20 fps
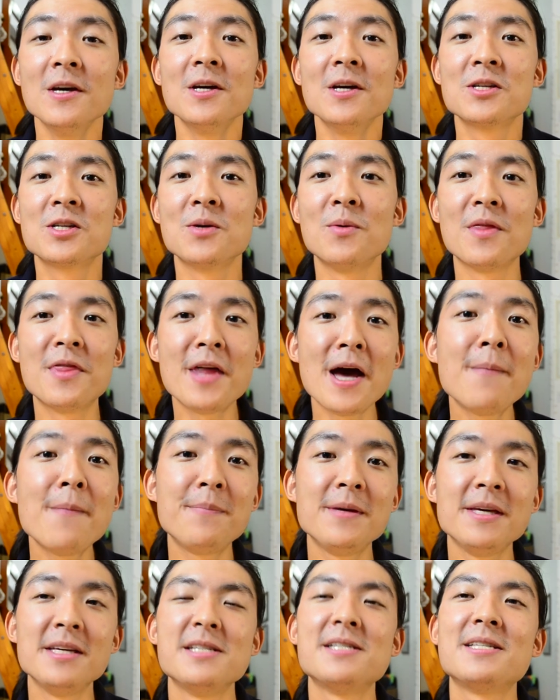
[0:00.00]
So with that
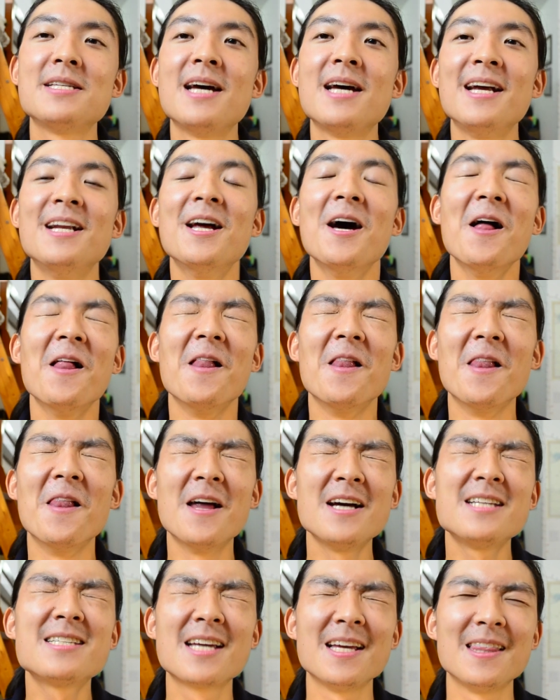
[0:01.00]
being said,
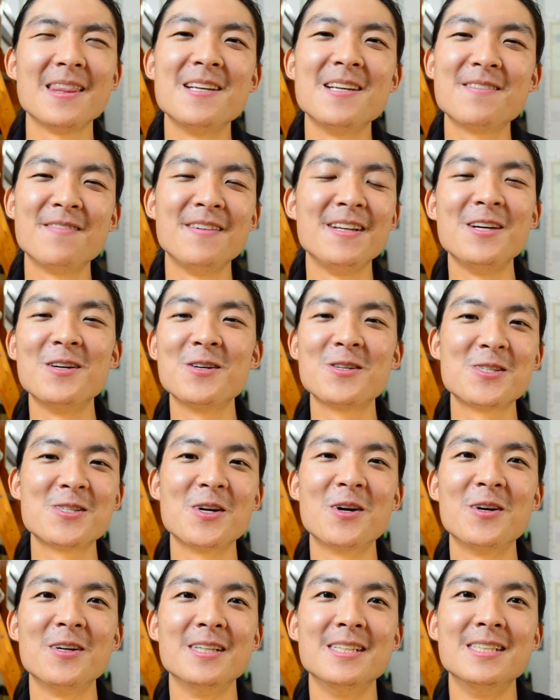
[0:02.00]
let's get this video
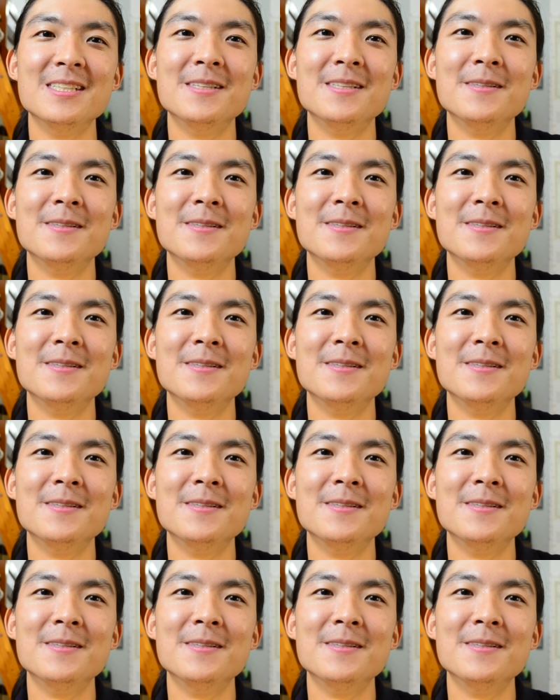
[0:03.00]
started.